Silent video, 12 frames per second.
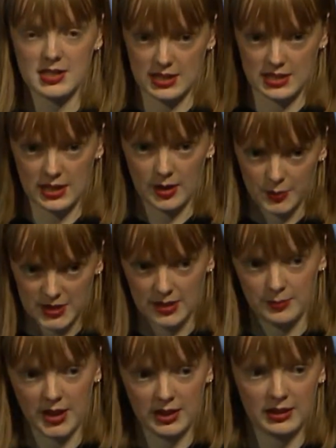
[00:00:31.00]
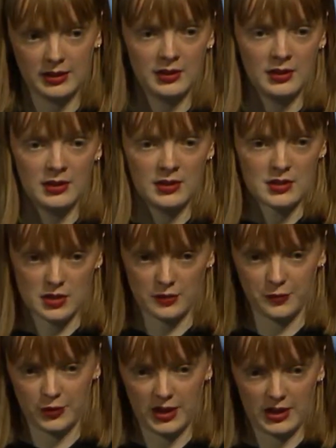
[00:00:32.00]
is an epidemic,
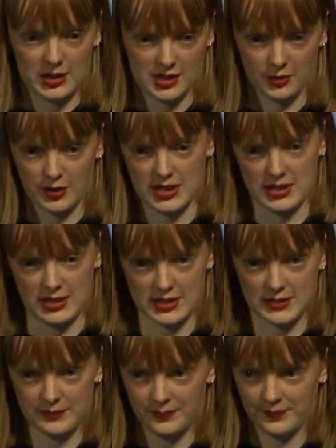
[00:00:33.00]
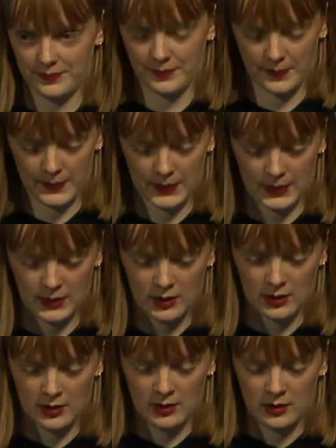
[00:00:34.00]
suffering is a crisis.
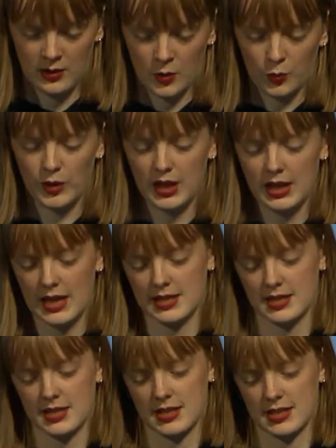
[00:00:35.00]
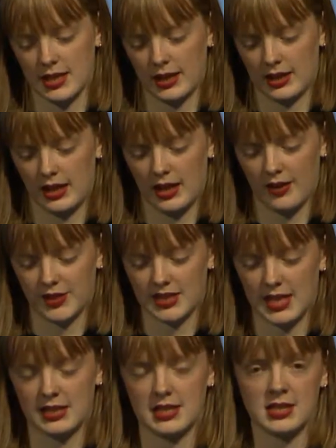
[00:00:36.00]
We as a society have a
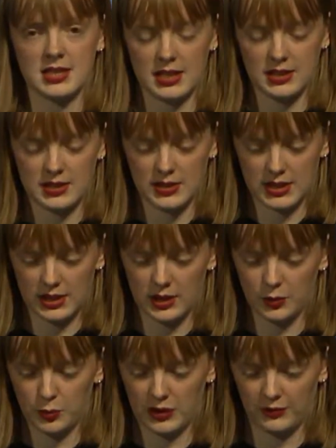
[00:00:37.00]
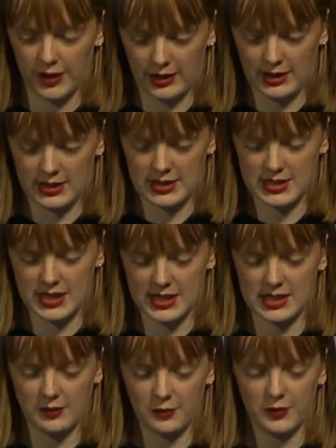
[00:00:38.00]
tendency to deal with violence as
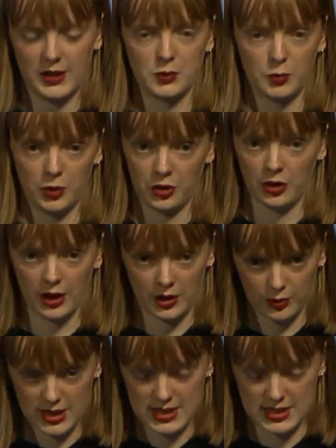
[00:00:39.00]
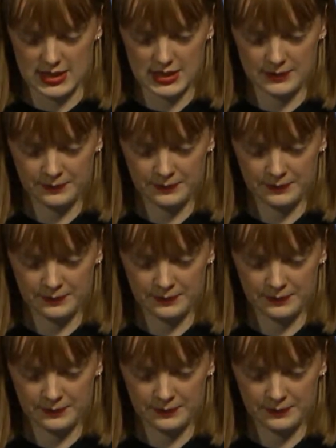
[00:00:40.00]
if it were a crisis.